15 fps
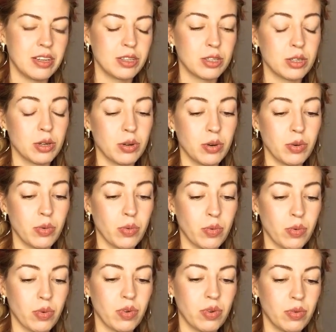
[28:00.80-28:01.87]
So,
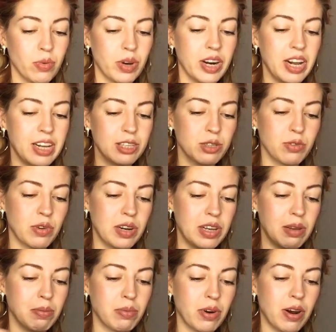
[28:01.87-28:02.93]
what else for
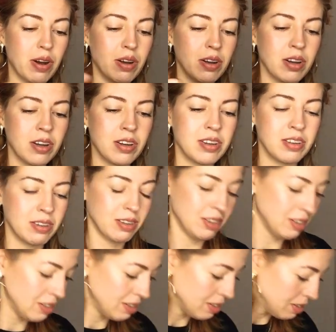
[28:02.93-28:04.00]
Libra?
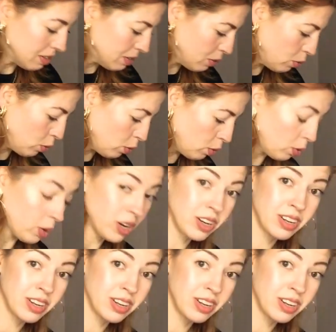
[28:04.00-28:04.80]
Ooh.